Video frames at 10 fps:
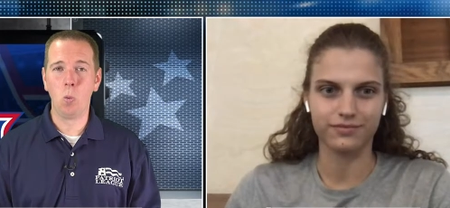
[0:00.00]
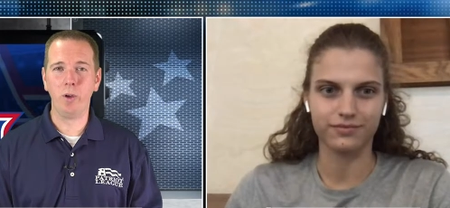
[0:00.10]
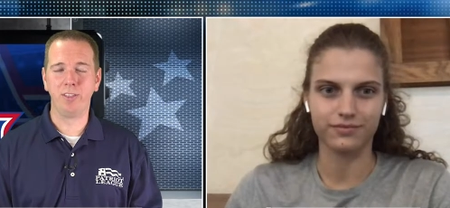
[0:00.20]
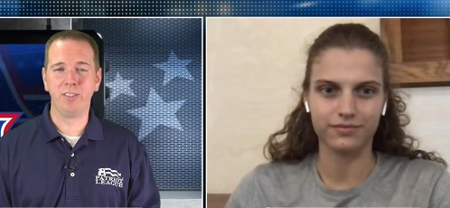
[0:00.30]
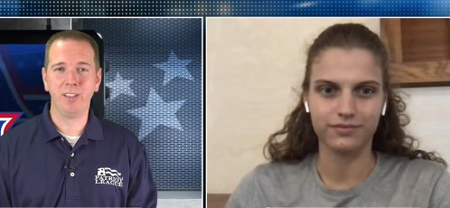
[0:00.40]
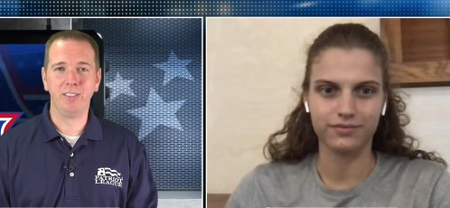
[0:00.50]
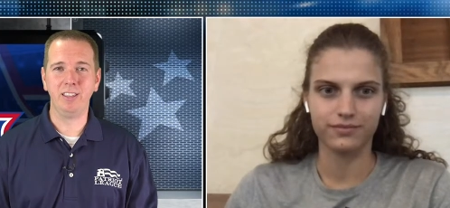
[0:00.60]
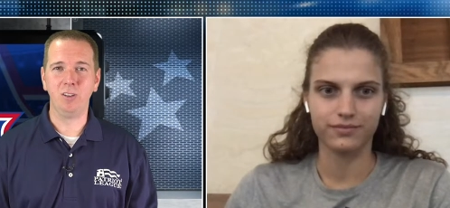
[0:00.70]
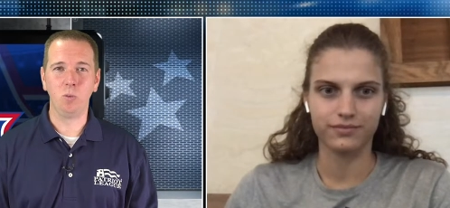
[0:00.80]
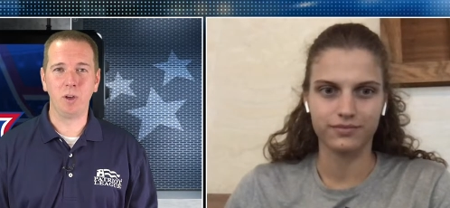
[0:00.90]
Speaker 1: with
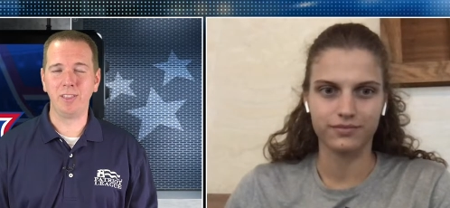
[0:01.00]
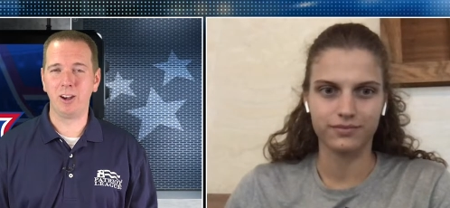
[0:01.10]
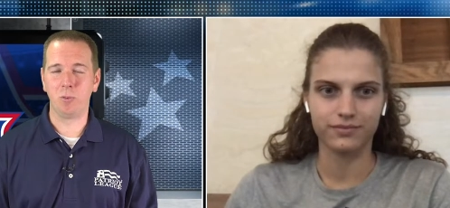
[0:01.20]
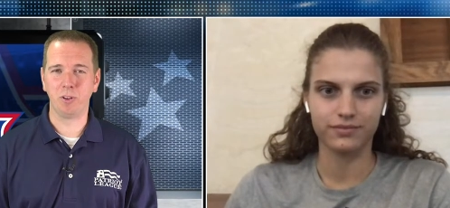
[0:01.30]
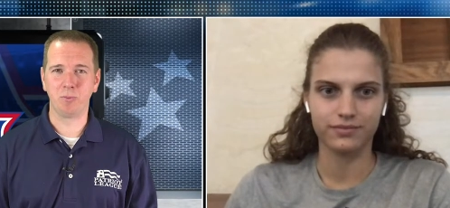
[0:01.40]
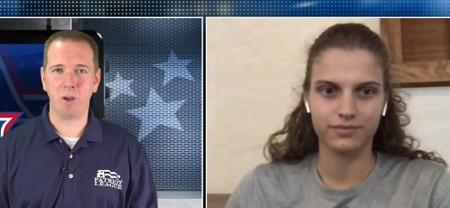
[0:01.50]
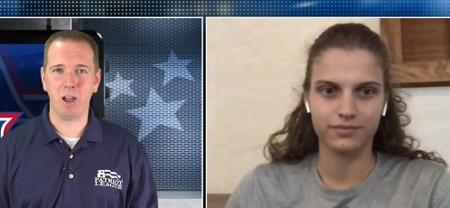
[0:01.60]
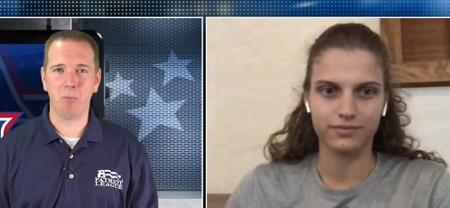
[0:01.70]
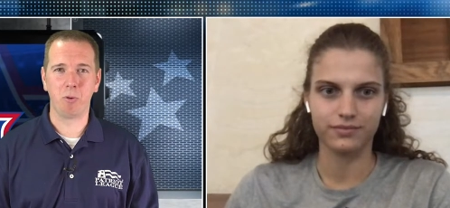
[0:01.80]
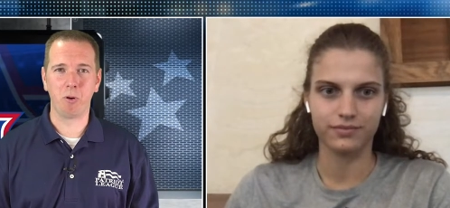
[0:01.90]
the One Letter, One
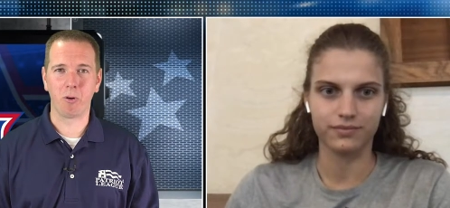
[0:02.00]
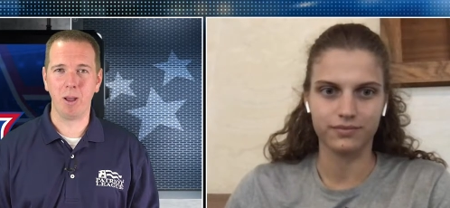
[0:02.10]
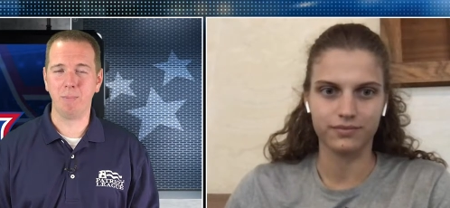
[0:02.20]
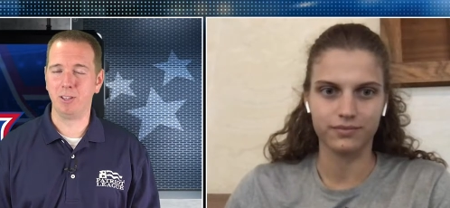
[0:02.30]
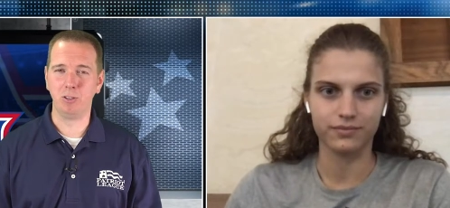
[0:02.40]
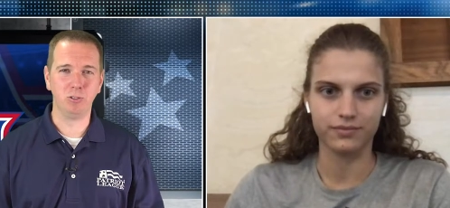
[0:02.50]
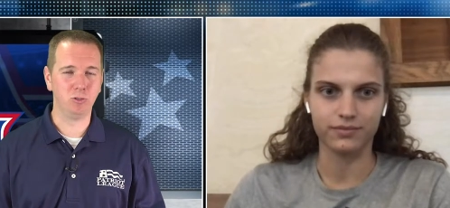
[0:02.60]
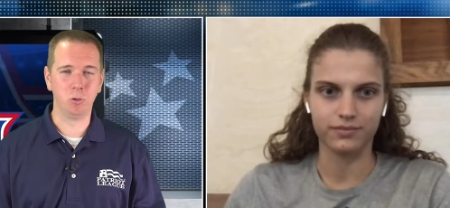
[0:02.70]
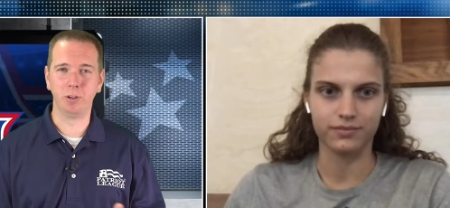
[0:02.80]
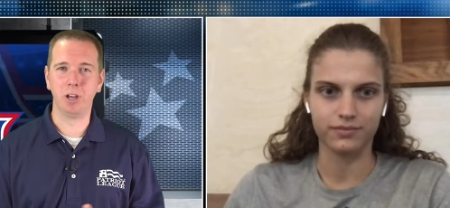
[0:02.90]
Smile program that you
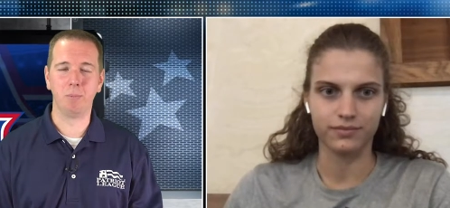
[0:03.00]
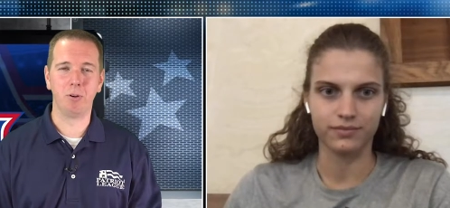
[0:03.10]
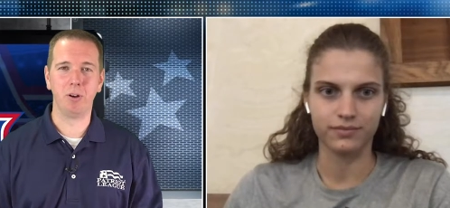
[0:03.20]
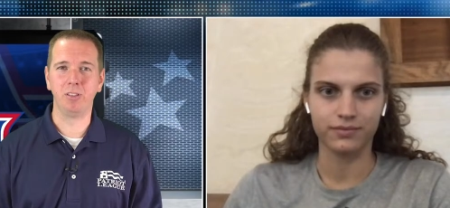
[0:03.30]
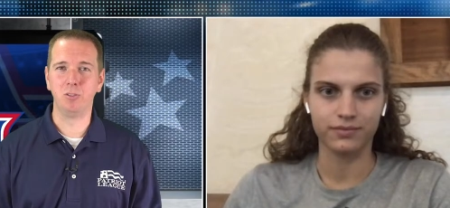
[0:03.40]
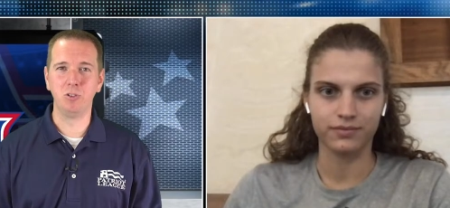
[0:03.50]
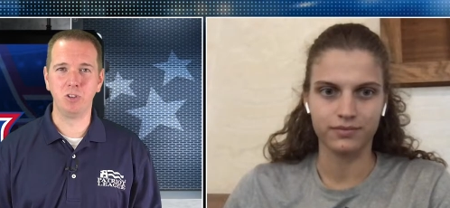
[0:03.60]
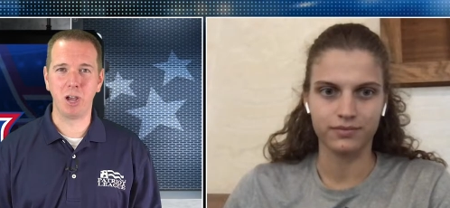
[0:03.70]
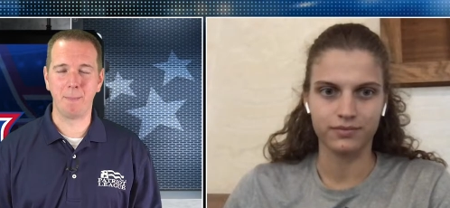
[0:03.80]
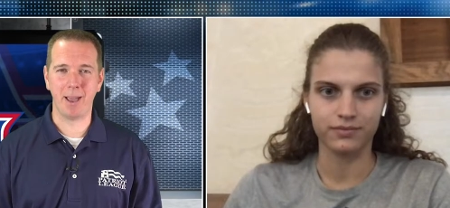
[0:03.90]
joined up on as soon
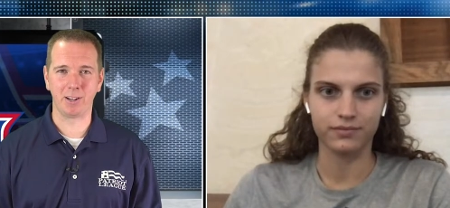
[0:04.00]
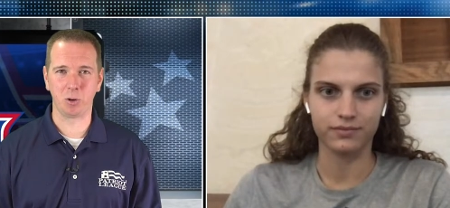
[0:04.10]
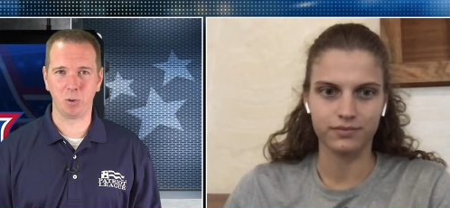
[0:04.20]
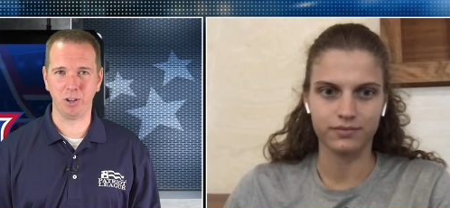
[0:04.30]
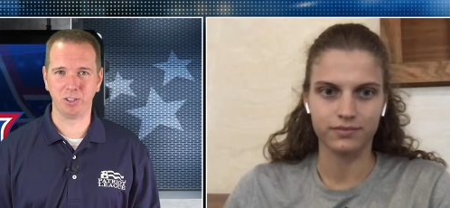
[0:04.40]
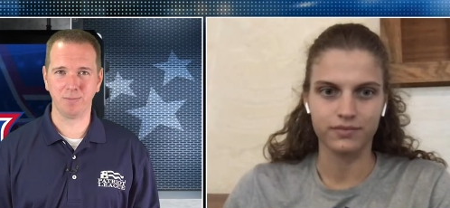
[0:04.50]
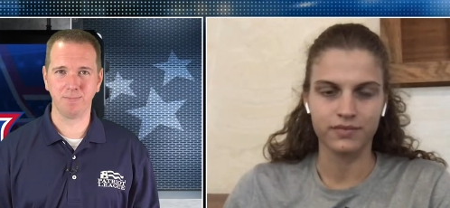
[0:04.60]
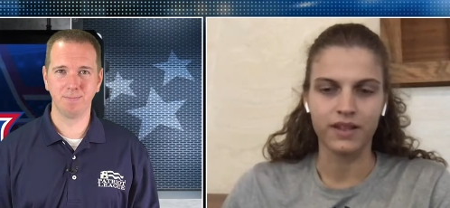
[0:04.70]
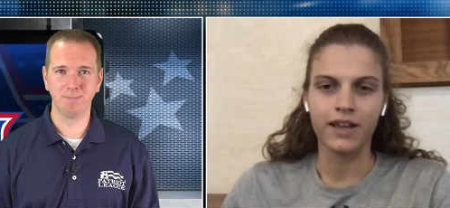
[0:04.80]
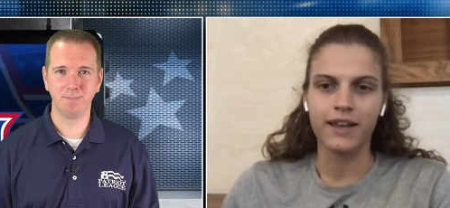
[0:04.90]
as you got back to Croatia?
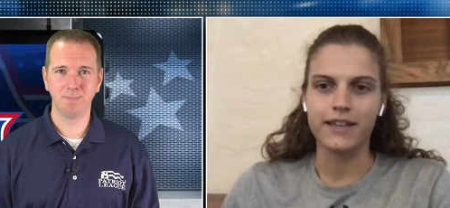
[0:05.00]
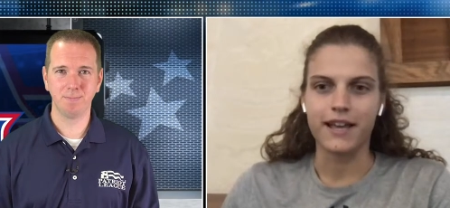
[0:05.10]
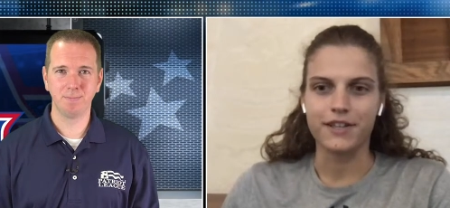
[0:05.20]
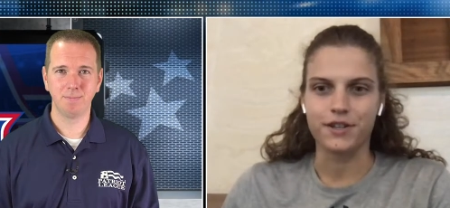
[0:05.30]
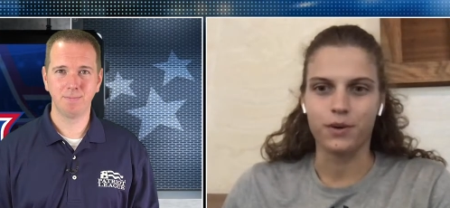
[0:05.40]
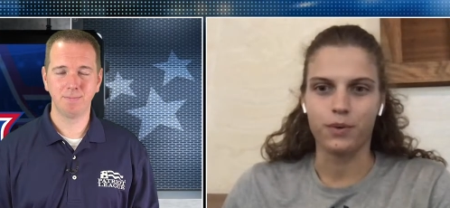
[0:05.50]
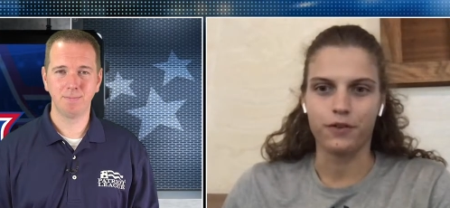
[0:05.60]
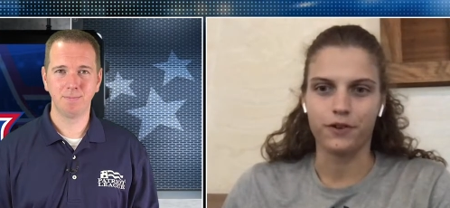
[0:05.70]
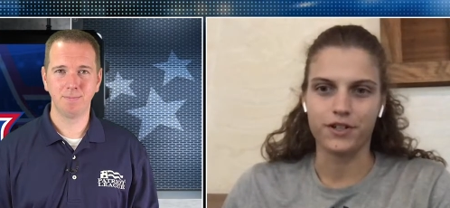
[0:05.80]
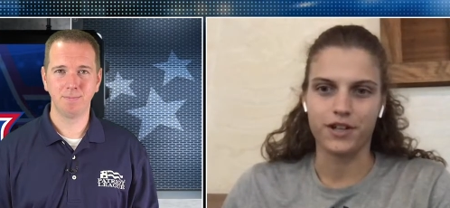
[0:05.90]
Speaker 2: Yeah, so when
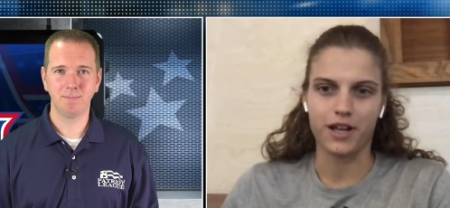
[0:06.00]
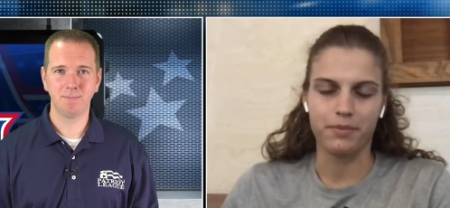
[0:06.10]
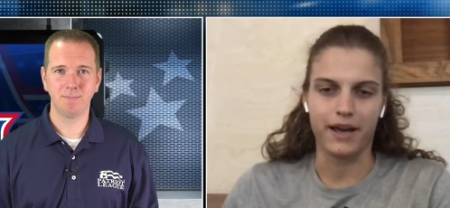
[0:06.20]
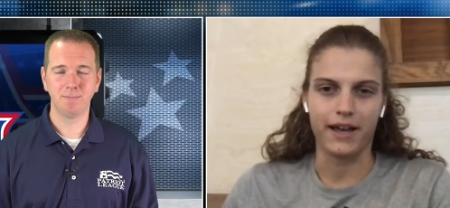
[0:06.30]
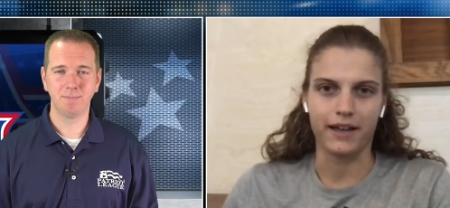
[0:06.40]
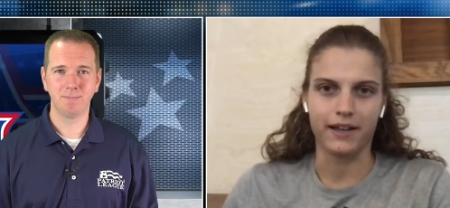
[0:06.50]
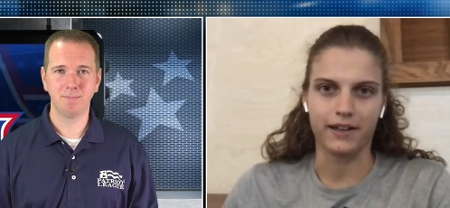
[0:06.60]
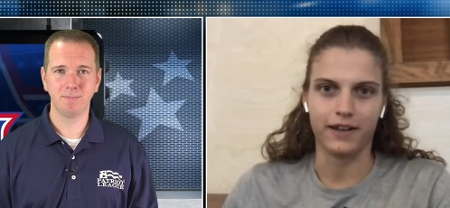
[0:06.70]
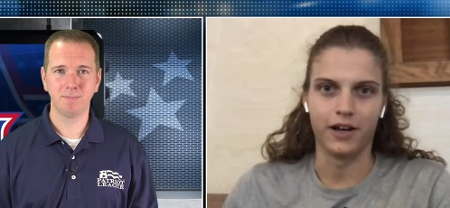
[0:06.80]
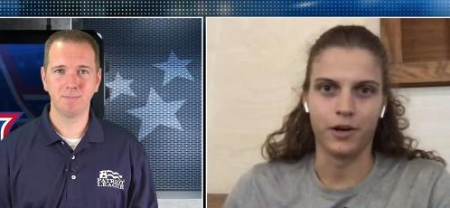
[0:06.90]
I first got back
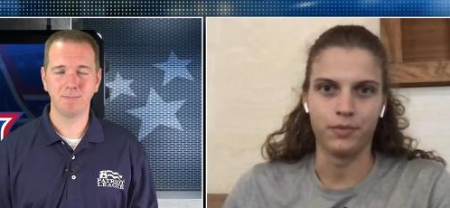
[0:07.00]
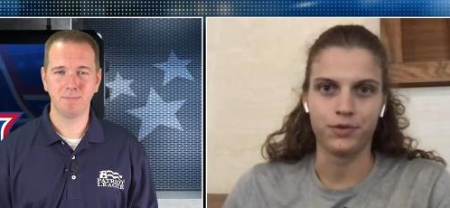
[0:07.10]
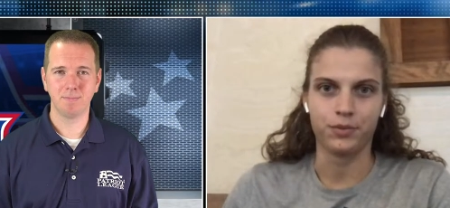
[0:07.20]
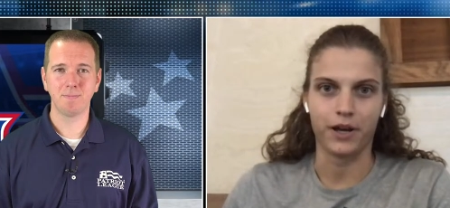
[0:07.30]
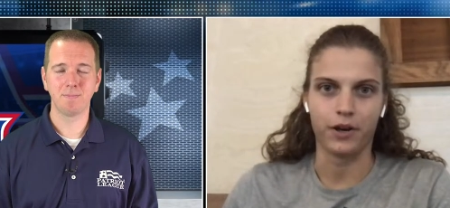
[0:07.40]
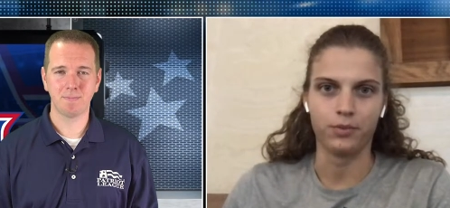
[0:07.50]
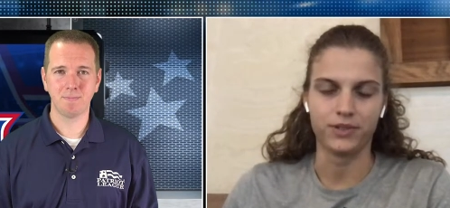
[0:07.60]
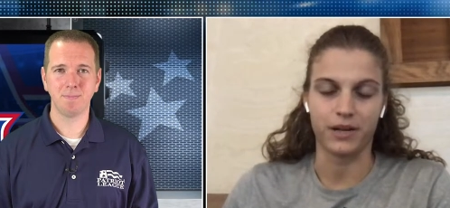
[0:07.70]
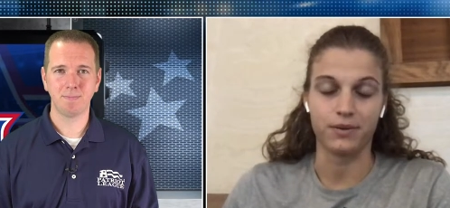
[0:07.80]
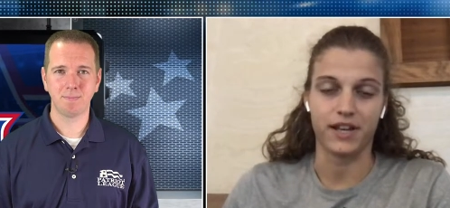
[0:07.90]
to my hometown,